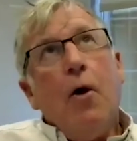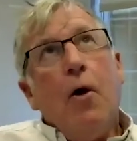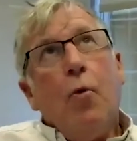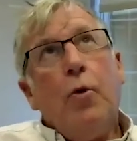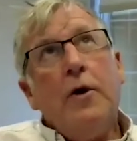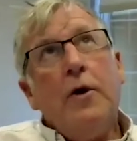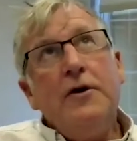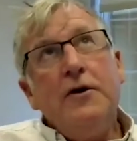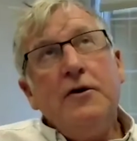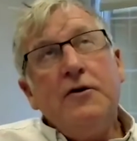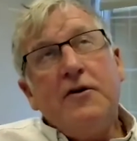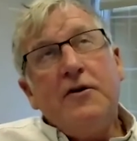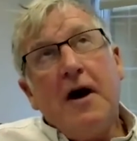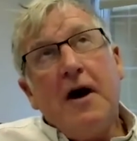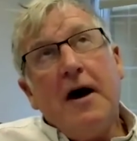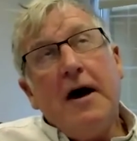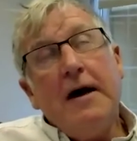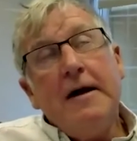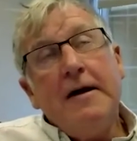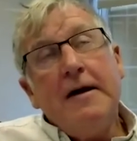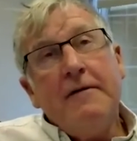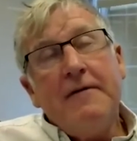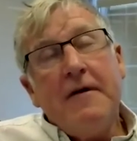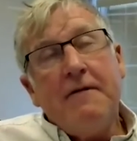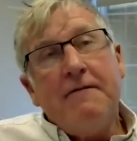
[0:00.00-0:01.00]
when you
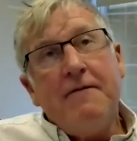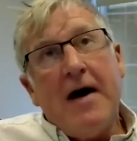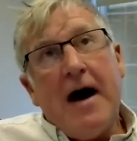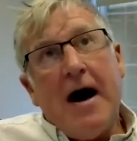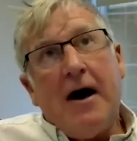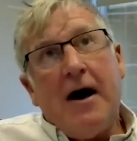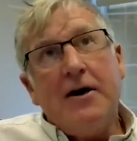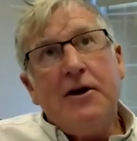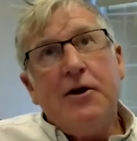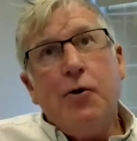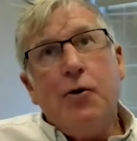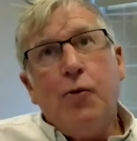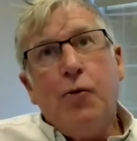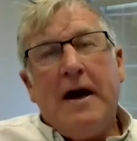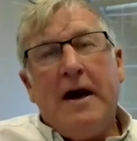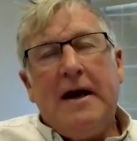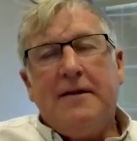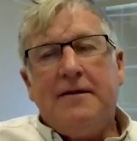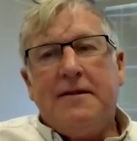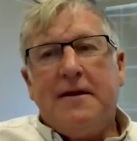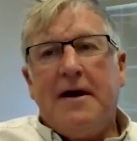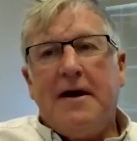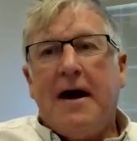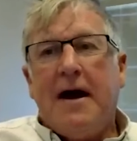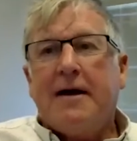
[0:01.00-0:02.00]
kind of
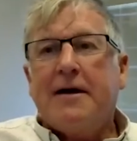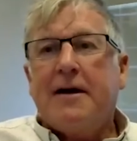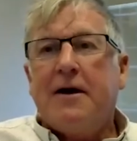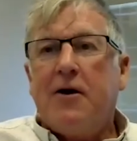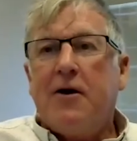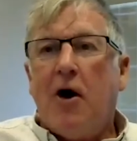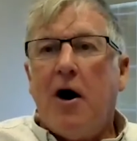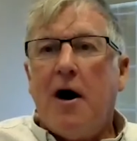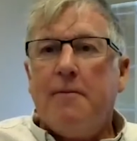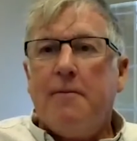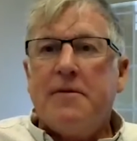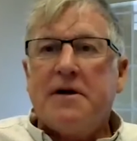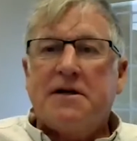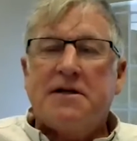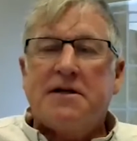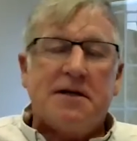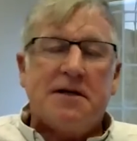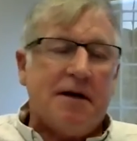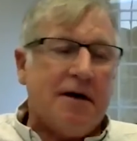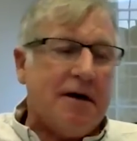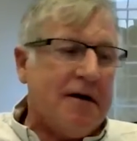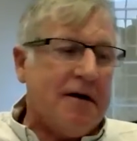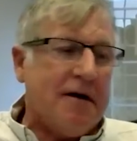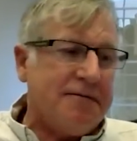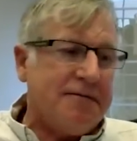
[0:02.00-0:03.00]
evaluate the economics
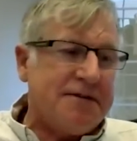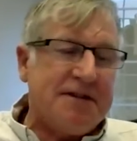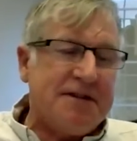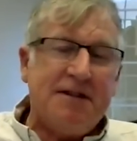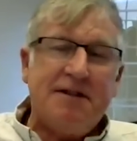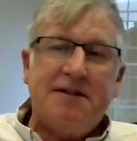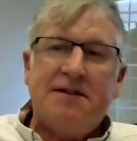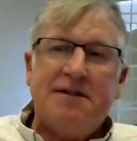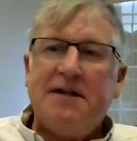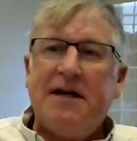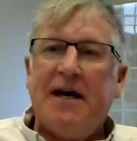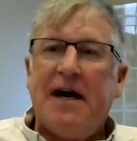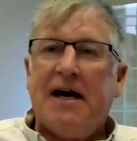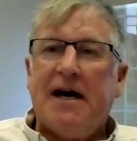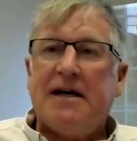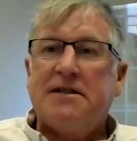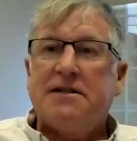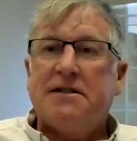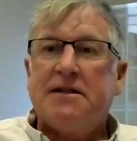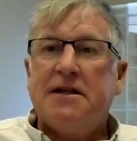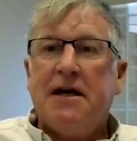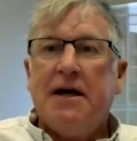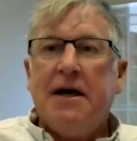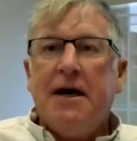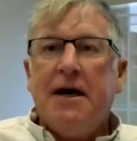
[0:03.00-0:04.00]
of CCS,
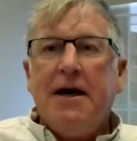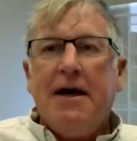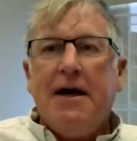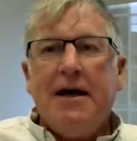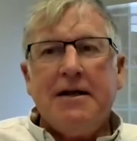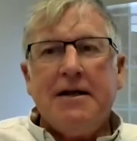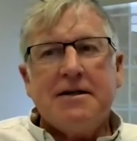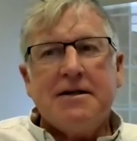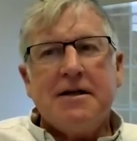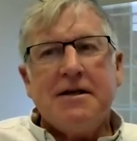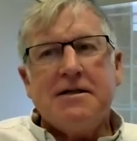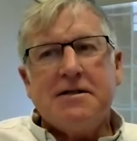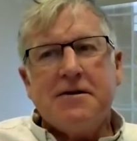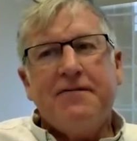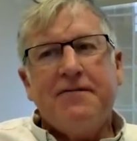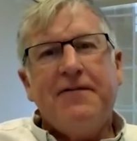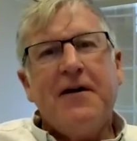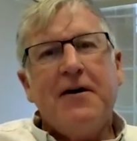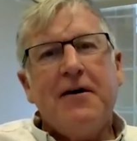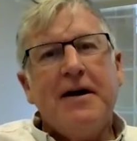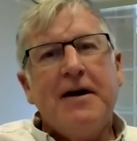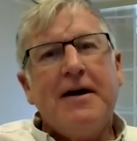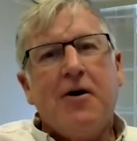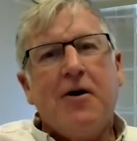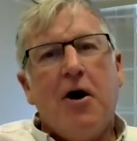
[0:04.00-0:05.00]
it's a
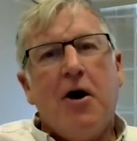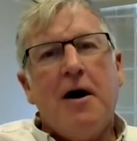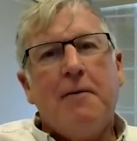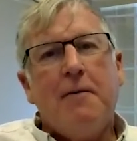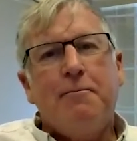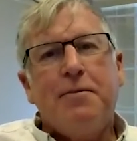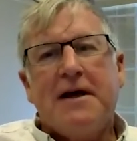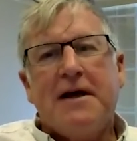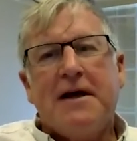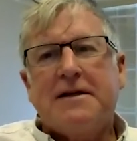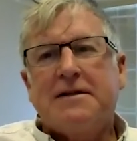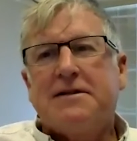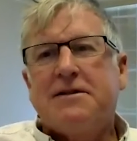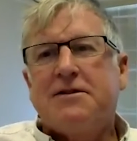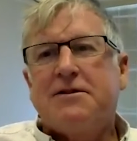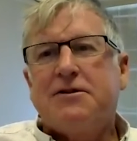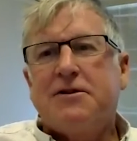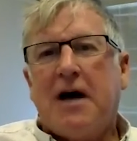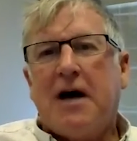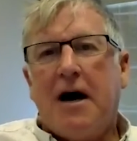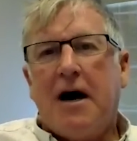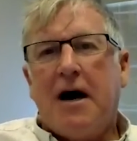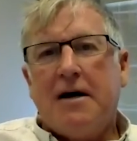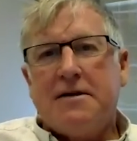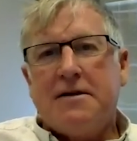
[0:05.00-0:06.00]
fairly complex
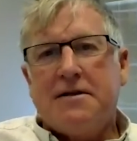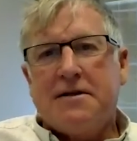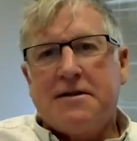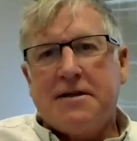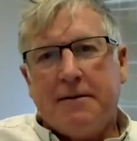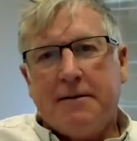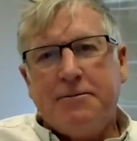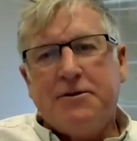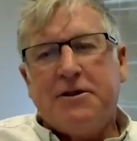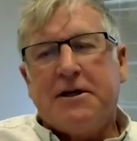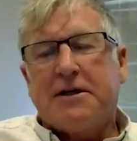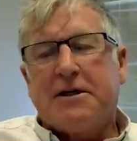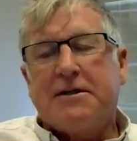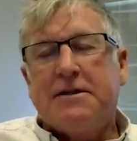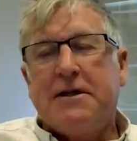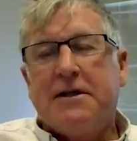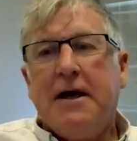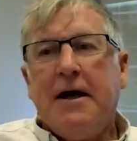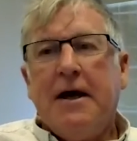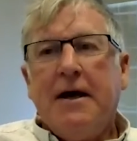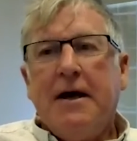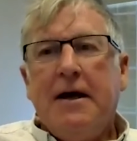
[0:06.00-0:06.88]
subject.